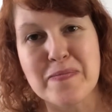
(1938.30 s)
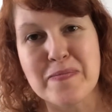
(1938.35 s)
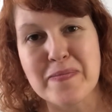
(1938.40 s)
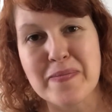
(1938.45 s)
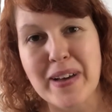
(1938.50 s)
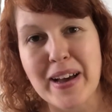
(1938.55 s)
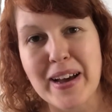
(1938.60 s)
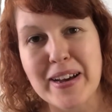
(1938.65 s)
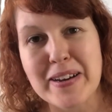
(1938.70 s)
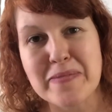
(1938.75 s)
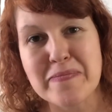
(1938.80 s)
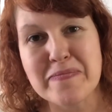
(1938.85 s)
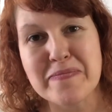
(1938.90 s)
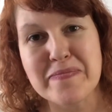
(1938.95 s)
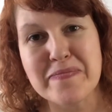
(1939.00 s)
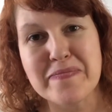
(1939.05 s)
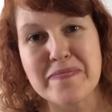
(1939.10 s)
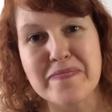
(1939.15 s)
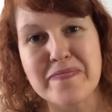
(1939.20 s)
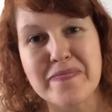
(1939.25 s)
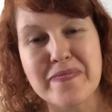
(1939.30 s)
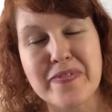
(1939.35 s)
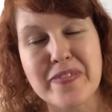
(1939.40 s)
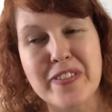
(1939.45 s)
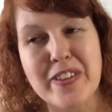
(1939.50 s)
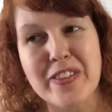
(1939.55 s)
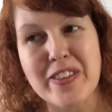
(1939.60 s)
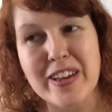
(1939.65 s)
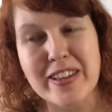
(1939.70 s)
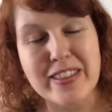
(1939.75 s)
The
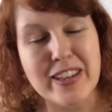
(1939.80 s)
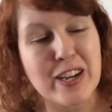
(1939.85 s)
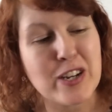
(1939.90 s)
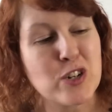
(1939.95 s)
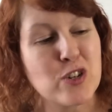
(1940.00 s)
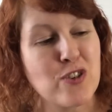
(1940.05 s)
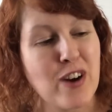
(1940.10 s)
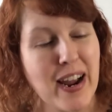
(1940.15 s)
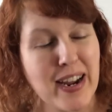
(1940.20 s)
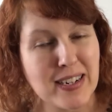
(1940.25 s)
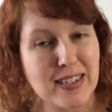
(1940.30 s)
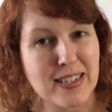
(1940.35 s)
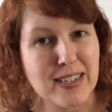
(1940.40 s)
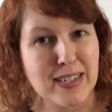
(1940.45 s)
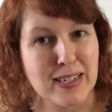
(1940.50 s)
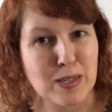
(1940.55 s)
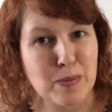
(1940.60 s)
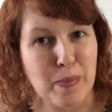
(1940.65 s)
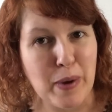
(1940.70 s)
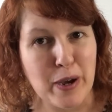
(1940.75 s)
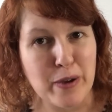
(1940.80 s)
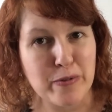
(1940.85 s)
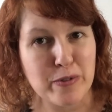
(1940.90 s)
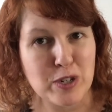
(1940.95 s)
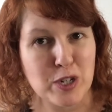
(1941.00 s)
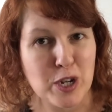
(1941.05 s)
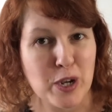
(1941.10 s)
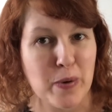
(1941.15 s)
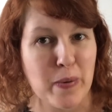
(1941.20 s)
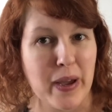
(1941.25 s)
thing that attracted us both
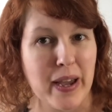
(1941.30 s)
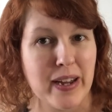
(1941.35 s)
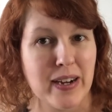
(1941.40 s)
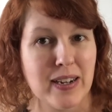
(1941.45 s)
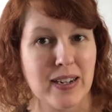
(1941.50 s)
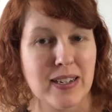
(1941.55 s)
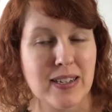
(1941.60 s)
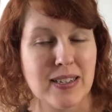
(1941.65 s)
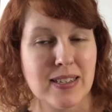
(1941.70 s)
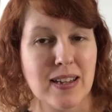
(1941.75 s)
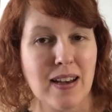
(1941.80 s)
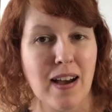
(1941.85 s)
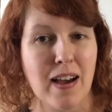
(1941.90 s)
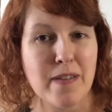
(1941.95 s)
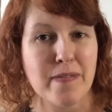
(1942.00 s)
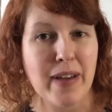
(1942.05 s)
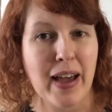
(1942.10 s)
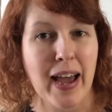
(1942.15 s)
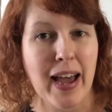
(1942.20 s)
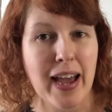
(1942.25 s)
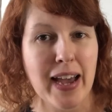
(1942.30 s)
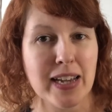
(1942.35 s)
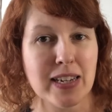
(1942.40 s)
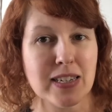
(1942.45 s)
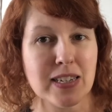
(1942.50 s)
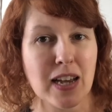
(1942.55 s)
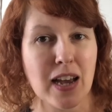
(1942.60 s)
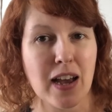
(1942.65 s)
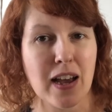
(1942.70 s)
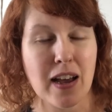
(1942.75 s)
to it is that I've had
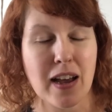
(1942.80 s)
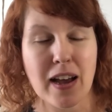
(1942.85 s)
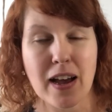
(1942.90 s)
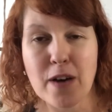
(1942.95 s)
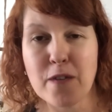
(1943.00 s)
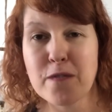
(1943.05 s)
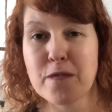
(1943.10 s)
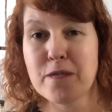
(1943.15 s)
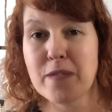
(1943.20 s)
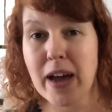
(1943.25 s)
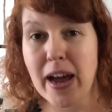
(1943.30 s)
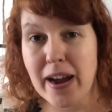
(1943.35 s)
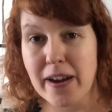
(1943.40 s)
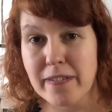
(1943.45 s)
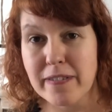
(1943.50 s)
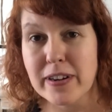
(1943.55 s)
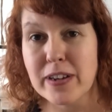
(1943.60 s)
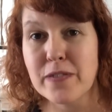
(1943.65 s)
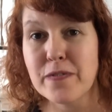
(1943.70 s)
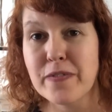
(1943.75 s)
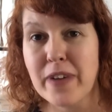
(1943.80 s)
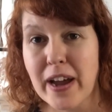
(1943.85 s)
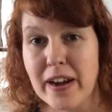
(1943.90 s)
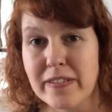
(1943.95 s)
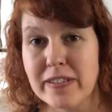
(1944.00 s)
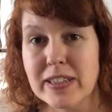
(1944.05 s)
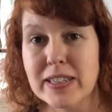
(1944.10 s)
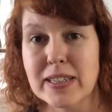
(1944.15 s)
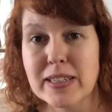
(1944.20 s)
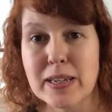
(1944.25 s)
a very,
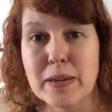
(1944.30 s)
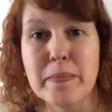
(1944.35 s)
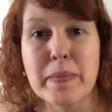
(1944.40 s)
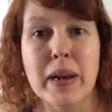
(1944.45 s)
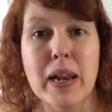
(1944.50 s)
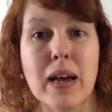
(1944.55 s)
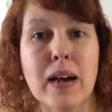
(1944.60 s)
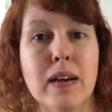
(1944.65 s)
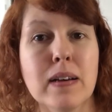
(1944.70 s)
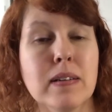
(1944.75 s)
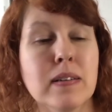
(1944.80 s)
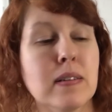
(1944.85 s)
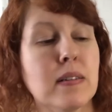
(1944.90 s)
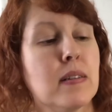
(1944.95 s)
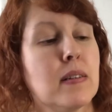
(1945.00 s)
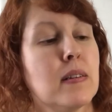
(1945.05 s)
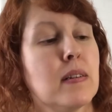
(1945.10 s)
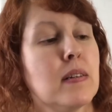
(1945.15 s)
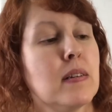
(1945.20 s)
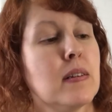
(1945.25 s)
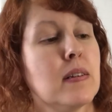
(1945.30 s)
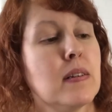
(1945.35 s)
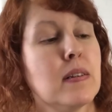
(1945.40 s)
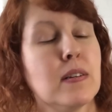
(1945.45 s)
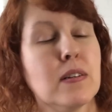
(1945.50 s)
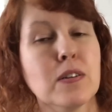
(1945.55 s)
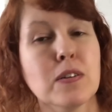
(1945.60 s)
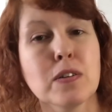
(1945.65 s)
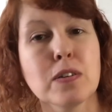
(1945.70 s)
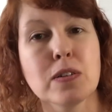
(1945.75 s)
very similar
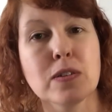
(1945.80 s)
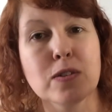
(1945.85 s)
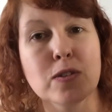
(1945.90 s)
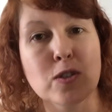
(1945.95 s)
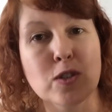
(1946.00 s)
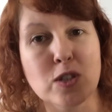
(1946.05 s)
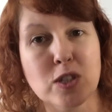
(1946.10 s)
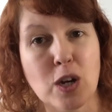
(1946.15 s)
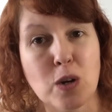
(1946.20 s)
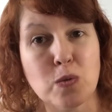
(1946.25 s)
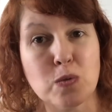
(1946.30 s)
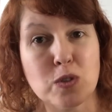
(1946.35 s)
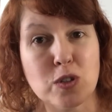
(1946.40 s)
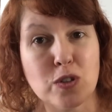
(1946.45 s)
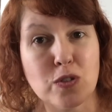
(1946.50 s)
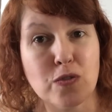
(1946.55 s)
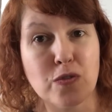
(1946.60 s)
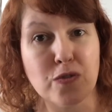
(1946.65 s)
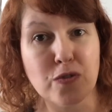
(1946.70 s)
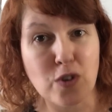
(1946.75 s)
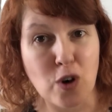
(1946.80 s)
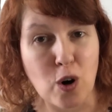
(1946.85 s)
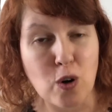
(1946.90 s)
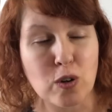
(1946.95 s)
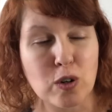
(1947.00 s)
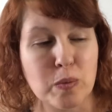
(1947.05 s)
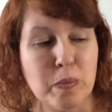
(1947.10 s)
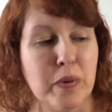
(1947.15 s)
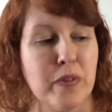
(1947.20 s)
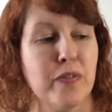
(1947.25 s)
salt
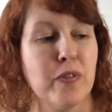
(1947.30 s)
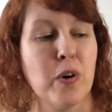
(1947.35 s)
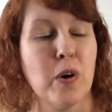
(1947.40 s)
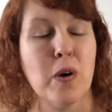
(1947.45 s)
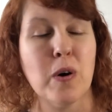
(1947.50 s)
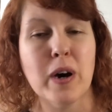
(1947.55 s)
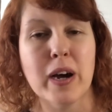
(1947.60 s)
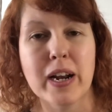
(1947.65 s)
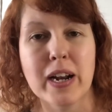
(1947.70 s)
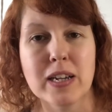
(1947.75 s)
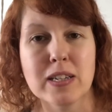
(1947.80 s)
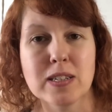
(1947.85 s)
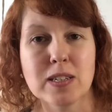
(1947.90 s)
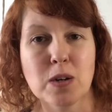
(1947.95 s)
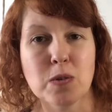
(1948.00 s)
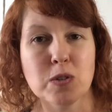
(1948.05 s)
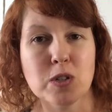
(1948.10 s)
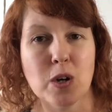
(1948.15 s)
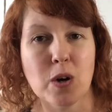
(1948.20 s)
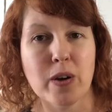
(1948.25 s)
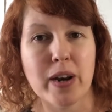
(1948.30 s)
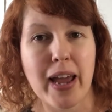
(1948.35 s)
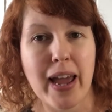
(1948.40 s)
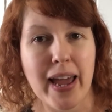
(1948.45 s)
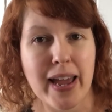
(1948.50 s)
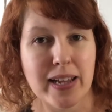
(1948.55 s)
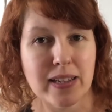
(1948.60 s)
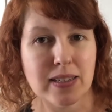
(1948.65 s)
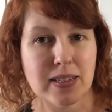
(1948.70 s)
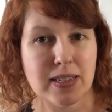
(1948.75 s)
frog before, and I sold it on
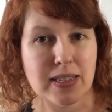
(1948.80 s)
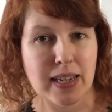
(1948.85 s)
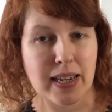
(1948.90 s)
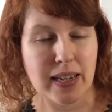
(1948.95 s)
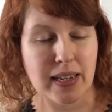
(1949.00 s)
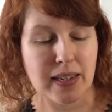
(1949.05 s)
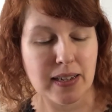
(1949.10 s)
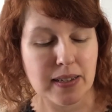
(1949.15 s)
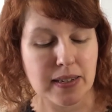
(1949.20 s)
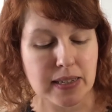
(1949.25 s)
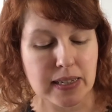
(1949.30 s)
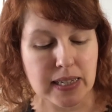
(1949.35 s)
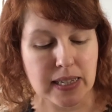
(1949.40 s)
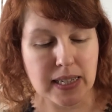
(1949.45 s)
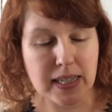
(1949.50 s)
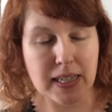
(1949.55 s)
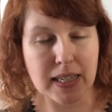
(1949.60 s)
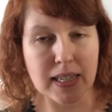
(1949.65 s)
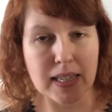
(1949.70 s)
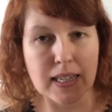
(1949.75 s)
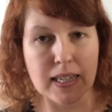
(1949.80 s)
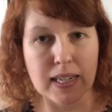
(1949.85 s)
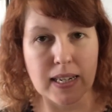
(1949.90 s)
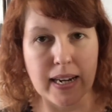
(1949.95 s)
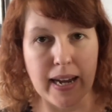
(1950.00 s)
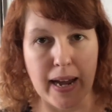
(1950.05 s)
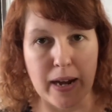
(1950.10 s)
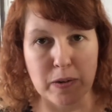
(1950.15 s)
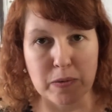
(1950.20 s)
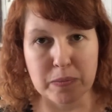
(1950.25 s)
Etsy.
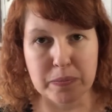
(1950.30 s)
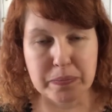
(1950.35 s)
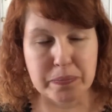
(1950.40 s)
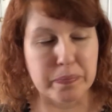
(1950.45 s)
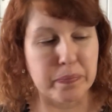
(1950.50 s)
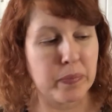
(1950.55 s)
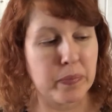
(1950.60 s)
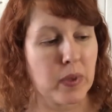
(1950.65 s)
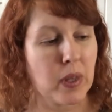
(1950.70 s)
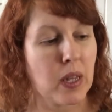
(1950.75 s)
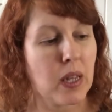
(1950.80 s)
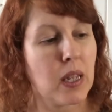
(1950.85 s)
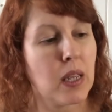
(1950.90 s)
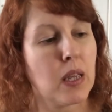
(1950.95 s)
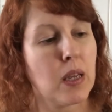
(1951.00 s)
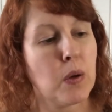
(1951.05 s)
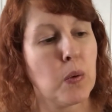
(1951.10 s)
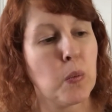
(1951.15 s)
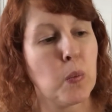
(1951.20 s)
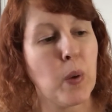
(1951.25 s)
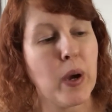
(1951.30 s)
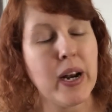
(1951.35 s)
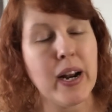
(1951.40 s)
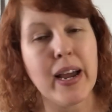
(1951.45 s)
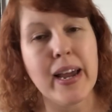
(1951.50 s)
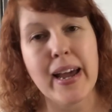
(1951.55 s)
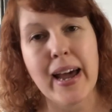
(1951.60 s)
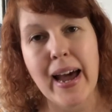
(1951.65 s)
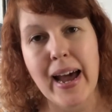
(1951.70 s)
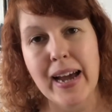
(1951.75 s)
Now, when I
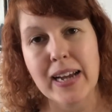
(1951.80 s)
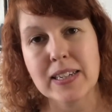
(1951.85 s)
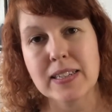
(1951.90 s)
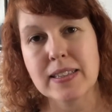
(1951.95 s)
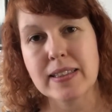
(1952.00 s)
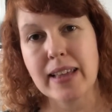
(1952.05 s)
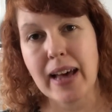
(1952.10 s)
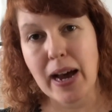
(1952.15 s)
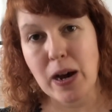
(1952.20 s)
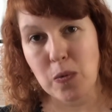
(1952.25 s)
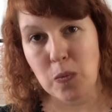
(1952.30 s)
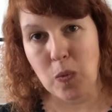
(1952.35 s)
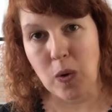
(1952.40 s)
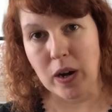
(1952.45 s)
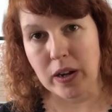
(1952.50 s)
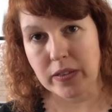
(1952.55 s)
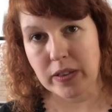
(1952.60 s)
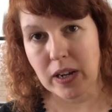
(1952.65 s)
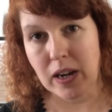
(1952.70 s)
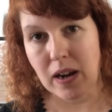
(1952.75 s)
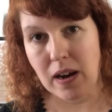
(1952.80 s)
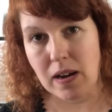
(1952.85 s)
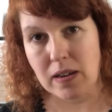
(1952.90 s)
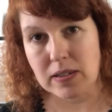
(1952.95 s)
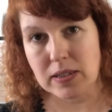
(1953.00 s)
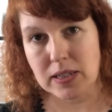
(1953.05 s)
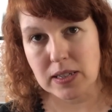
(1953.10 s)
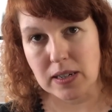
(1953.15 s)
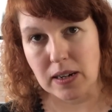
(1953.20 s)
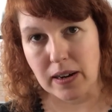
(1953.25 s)
had that one the
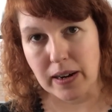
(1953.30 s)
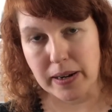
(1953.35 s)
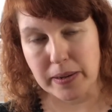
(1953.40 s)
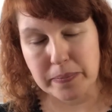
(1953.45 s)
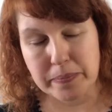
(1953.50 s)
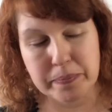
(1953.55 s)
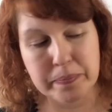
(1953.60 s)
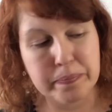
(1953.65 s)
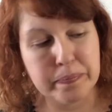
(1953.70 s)
last time,